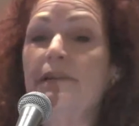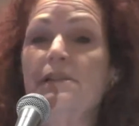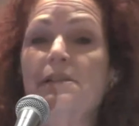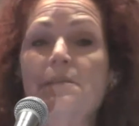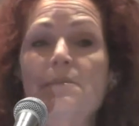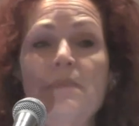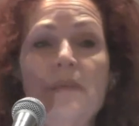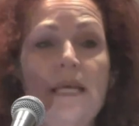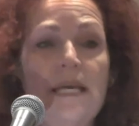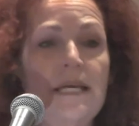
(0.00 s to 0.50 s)
The
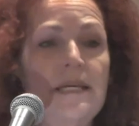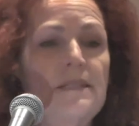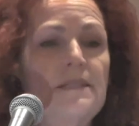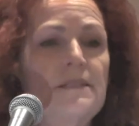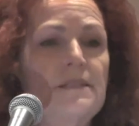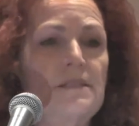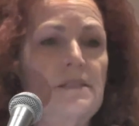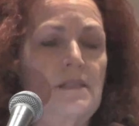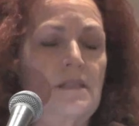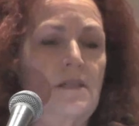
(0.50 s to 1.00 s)

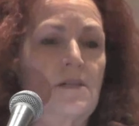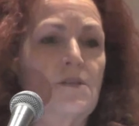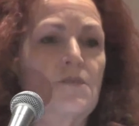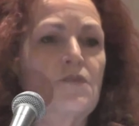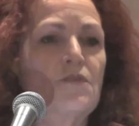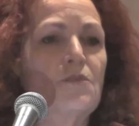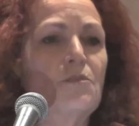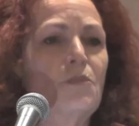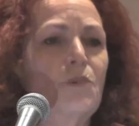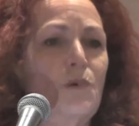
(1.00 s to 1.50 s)
demand is there
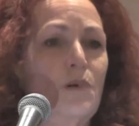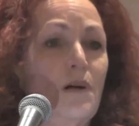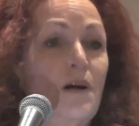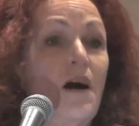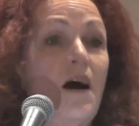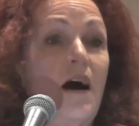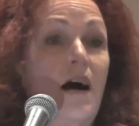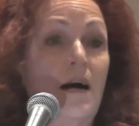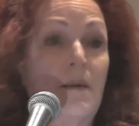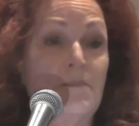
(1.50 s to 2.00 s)
for more
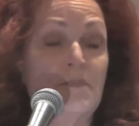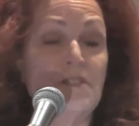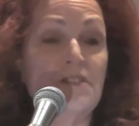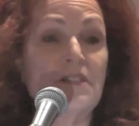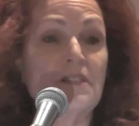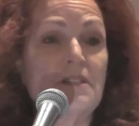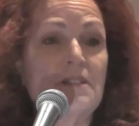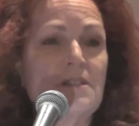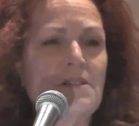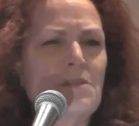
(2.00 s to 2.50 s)

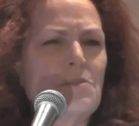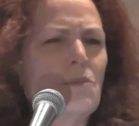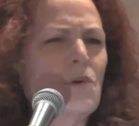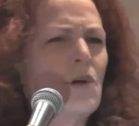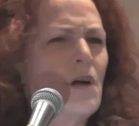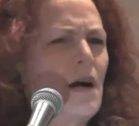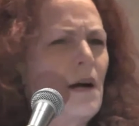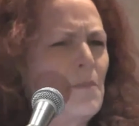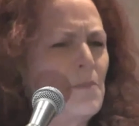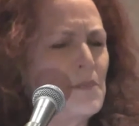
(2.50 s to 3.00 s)
options,
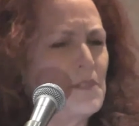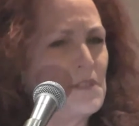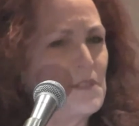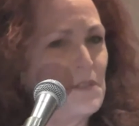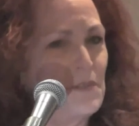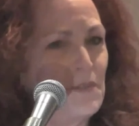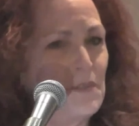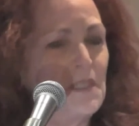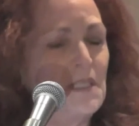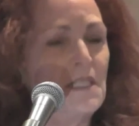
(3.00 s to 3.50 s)
more
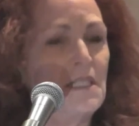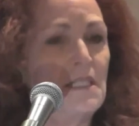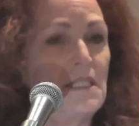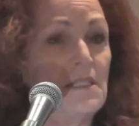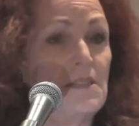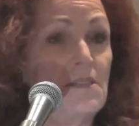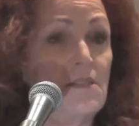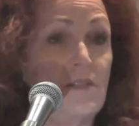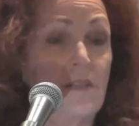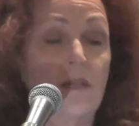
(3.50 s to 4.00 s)

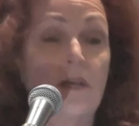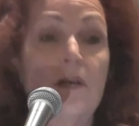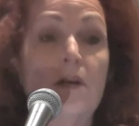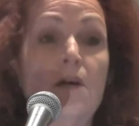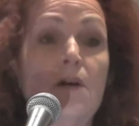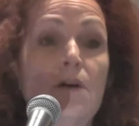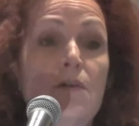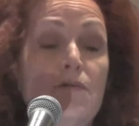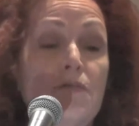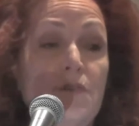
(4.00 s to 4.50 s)
opportunities
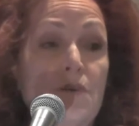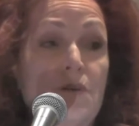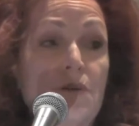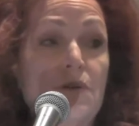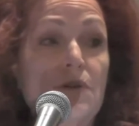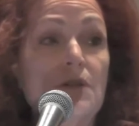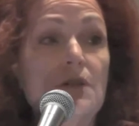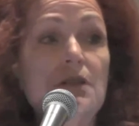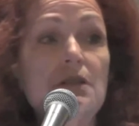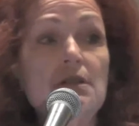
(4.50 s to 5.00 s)
for
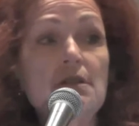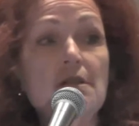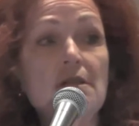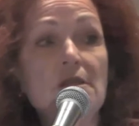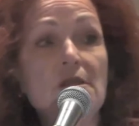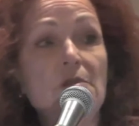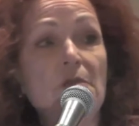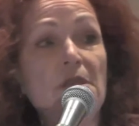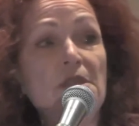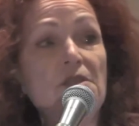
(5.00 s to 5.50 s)
girls,
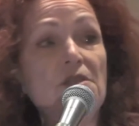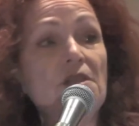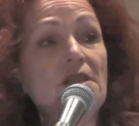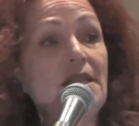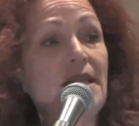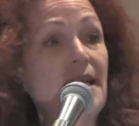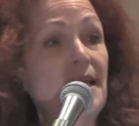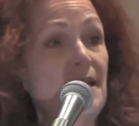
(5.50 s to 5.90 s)
especially